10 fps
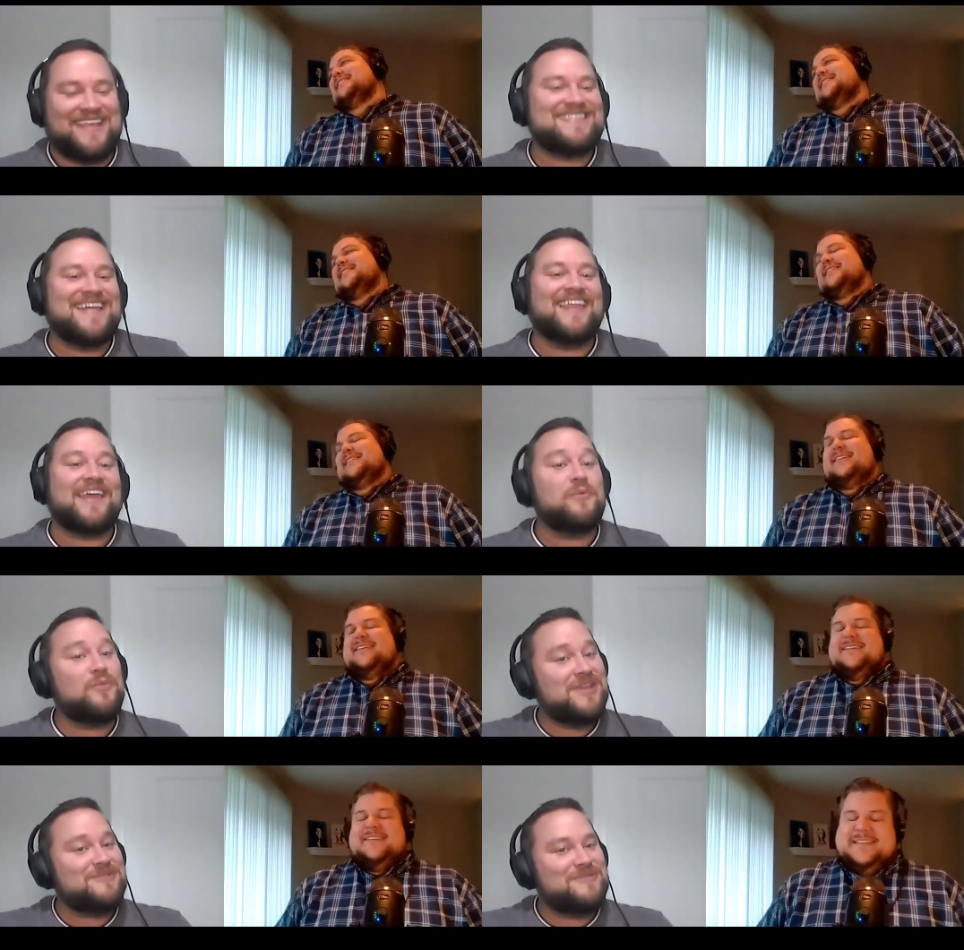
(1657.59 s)
Speaker 1: That's not like a,
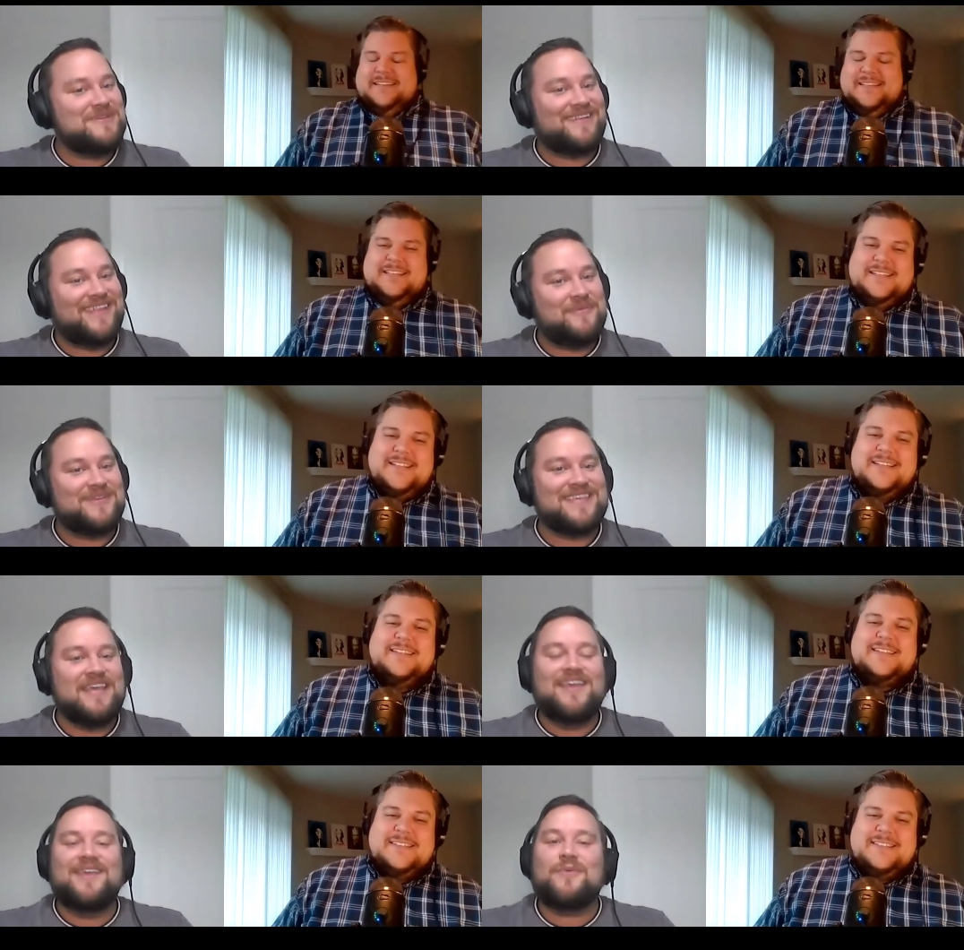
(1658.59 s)
what are you doing here? Like what's
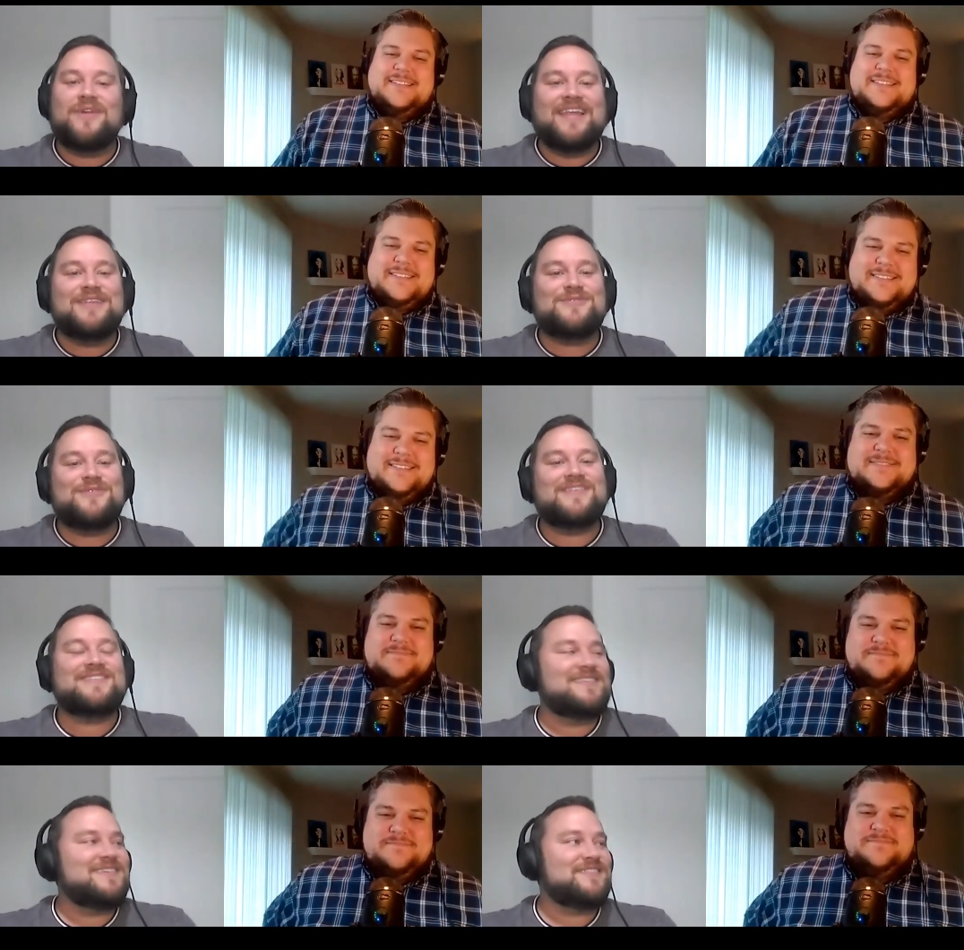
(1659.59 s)
what led you to
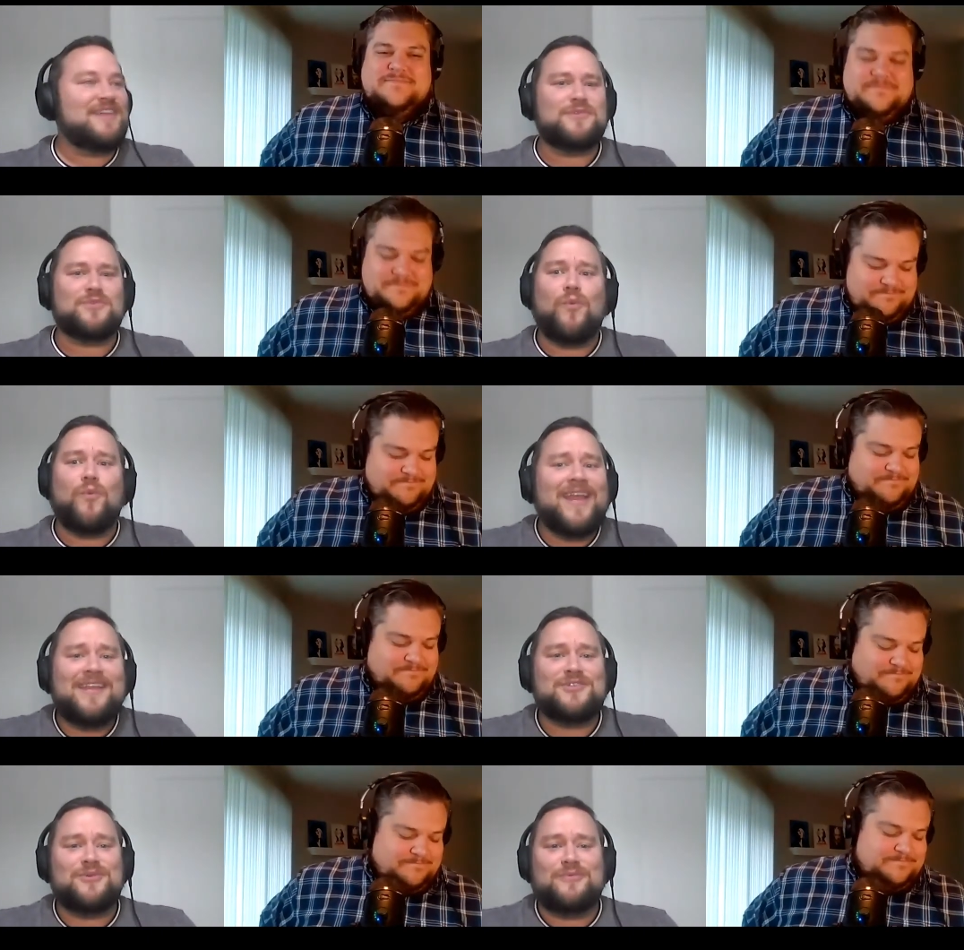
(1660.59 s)
this decision? That was why
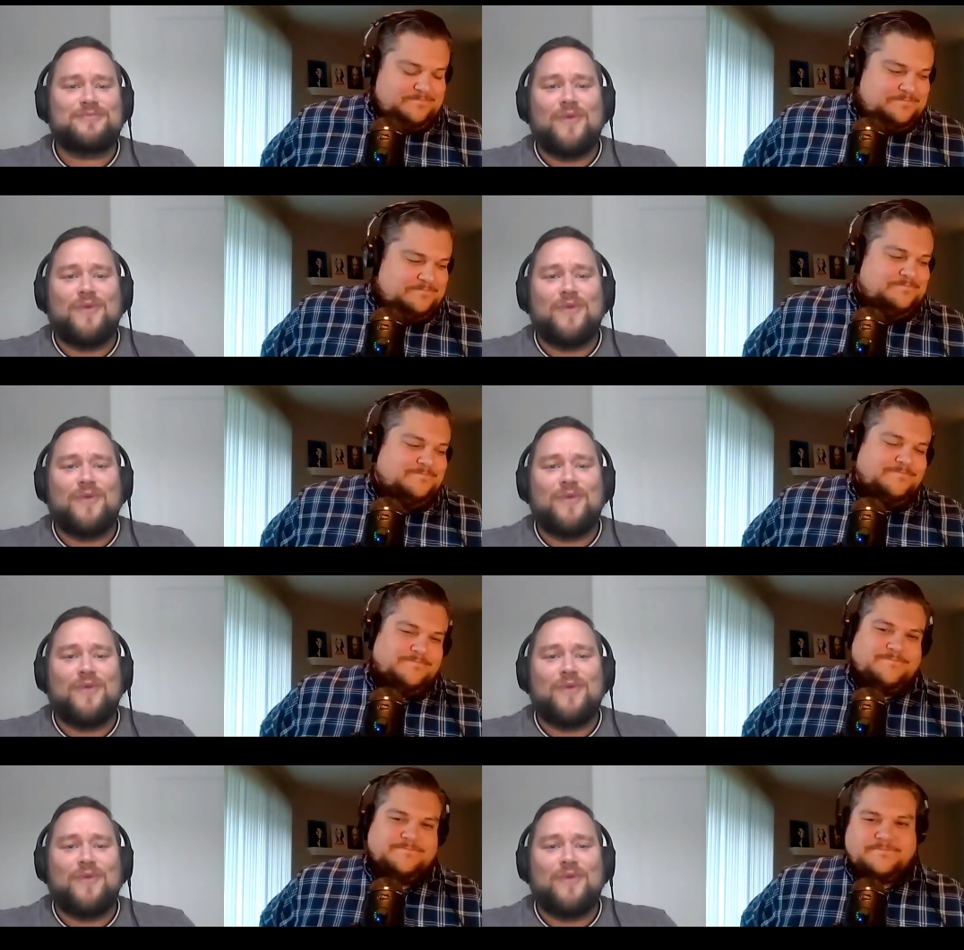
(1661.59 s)
did you
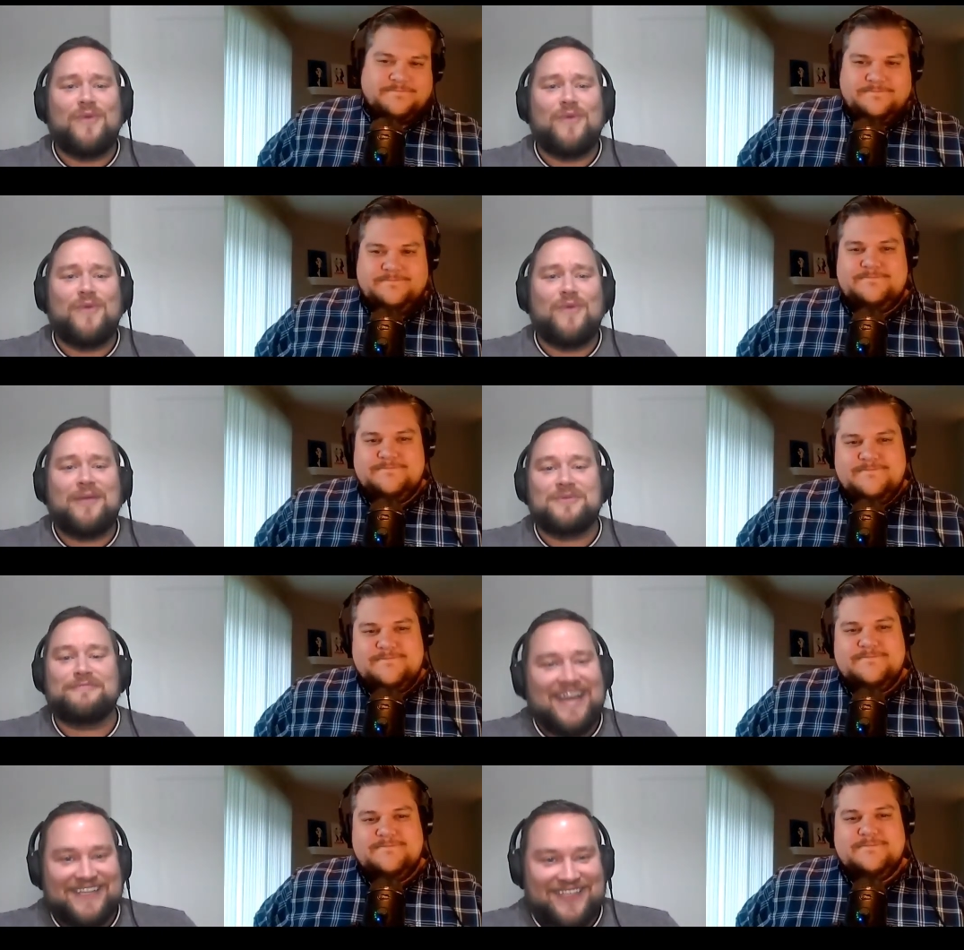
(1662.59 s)
why were
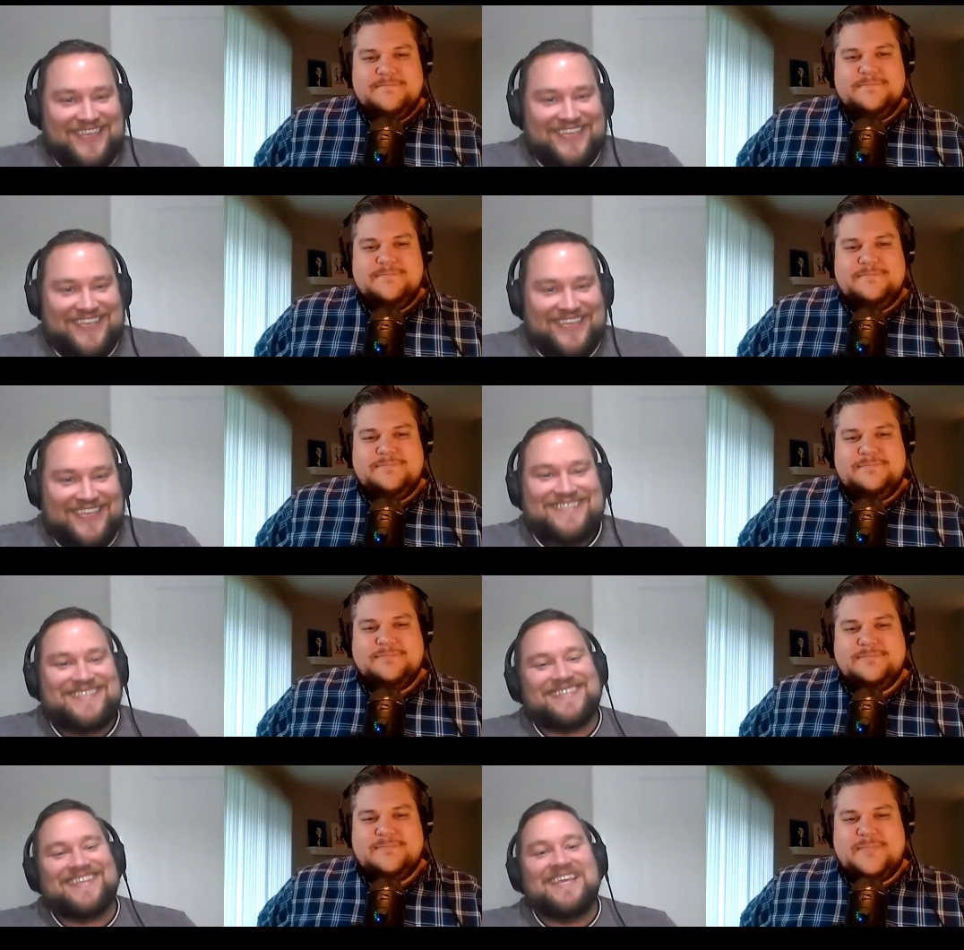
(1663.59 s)
you invited to
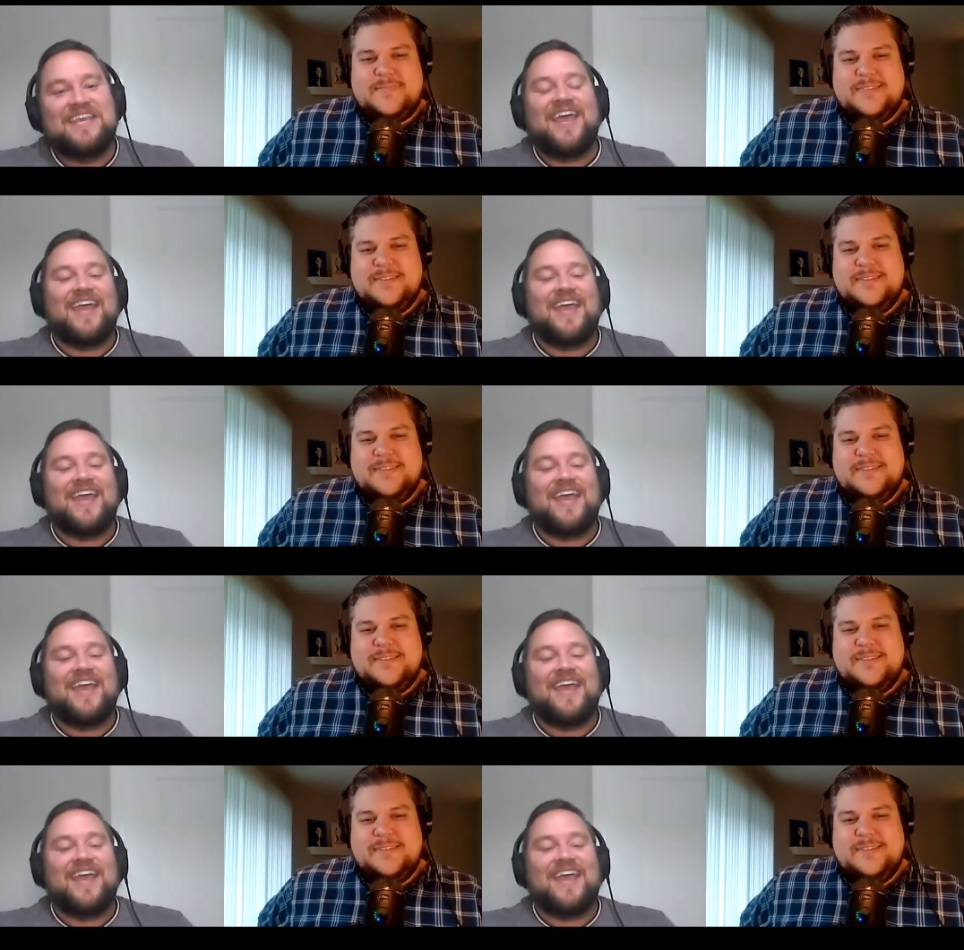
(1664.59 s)
this?